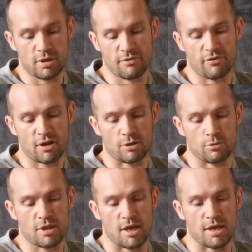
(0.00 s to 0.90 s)
if I do
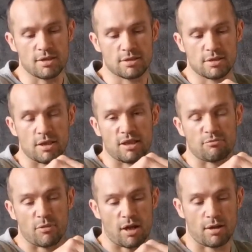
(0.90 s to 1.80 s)
this and lift
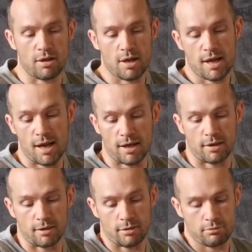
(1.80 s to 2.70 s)
my
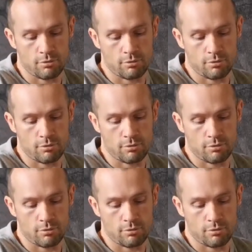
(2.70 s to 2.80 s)
hand